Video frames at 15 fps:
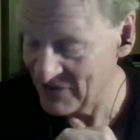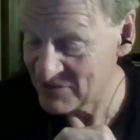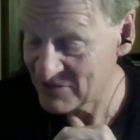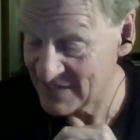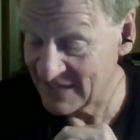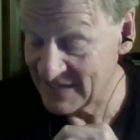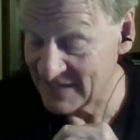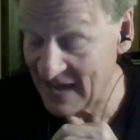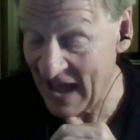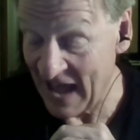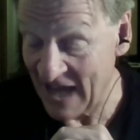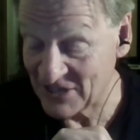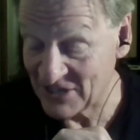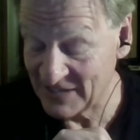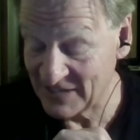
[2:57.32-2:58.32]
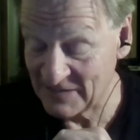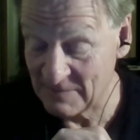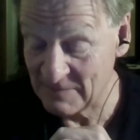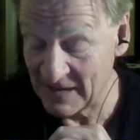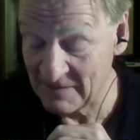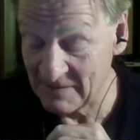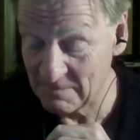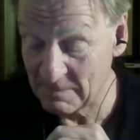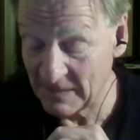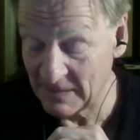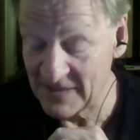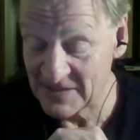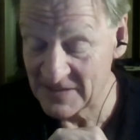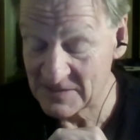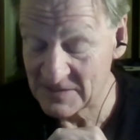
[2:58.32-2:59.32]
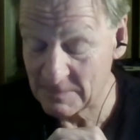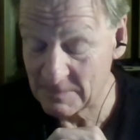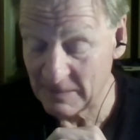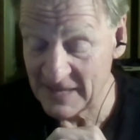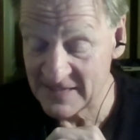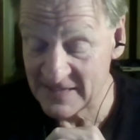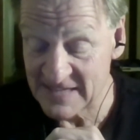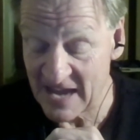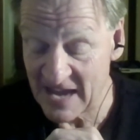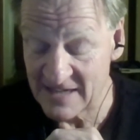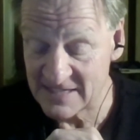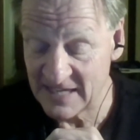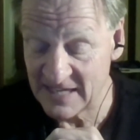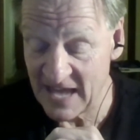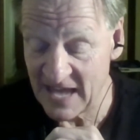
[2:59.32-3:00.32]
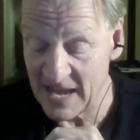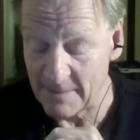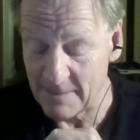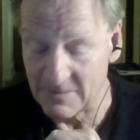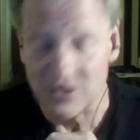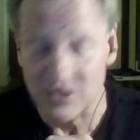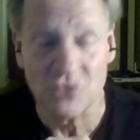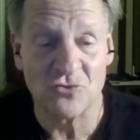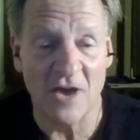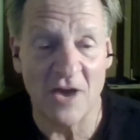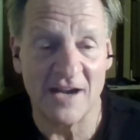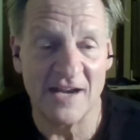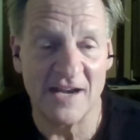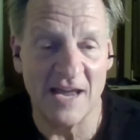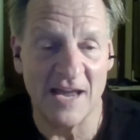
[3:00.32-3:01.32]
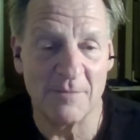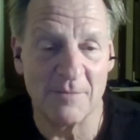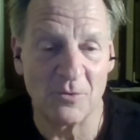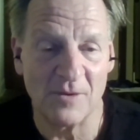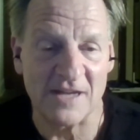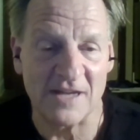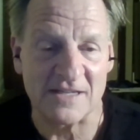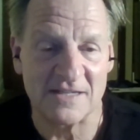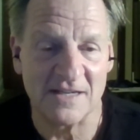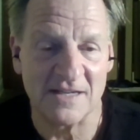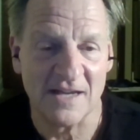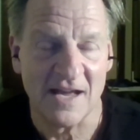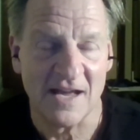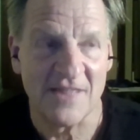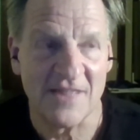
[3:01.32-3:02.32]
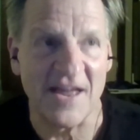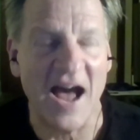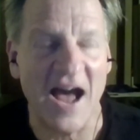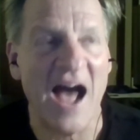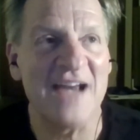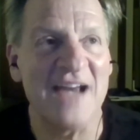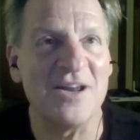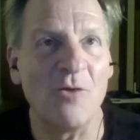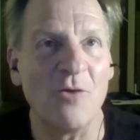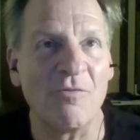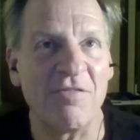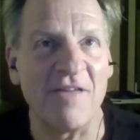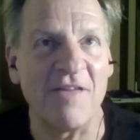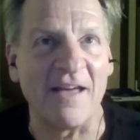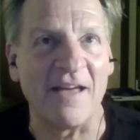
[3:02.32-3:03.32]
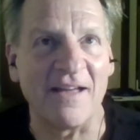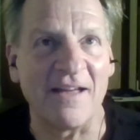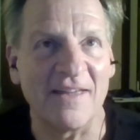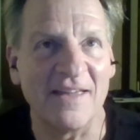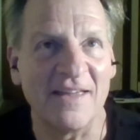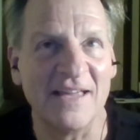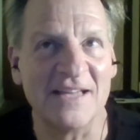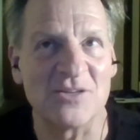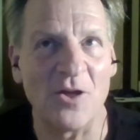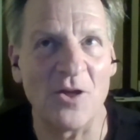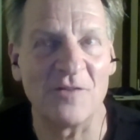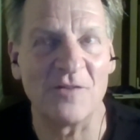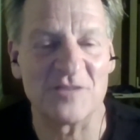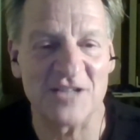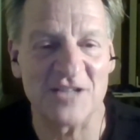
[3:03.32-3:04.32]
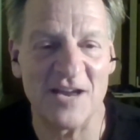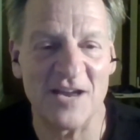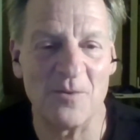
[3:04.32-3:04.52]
be interesting to actually play this out as a game. You try to name a risk that I don't think is all of a